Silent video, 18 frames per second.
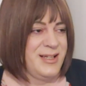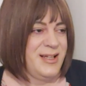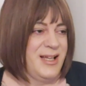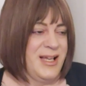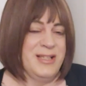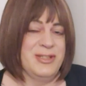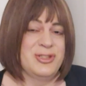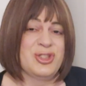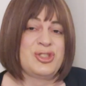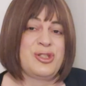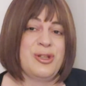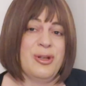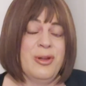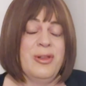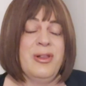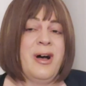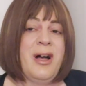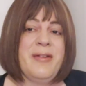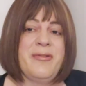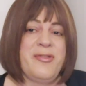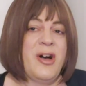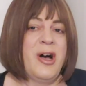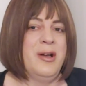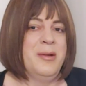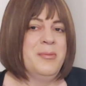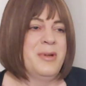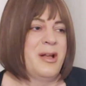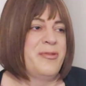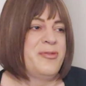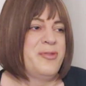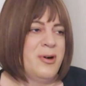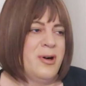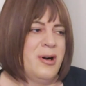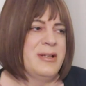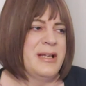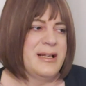It just looked like foam, and I
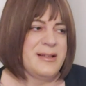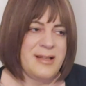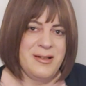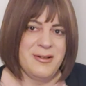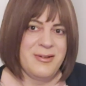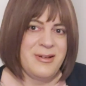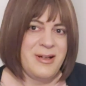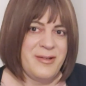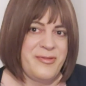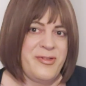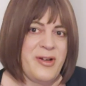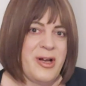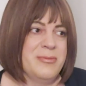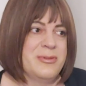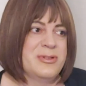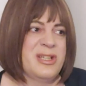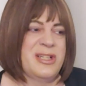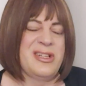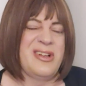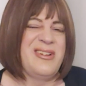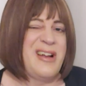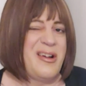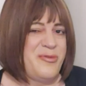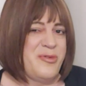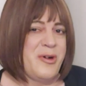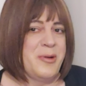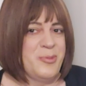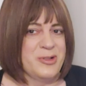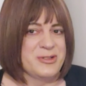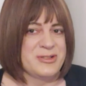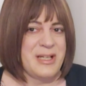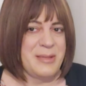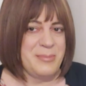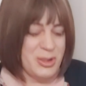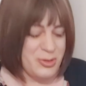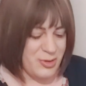thought, oh yeah, they look like foam, because I know that foam ones
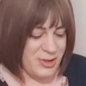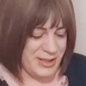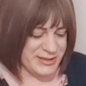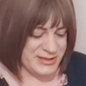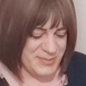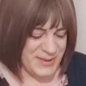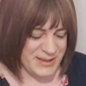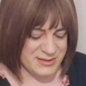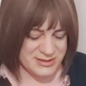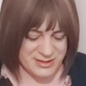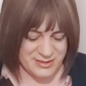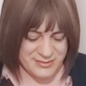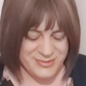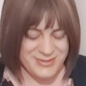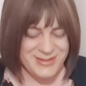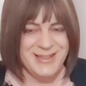can be quite expensive.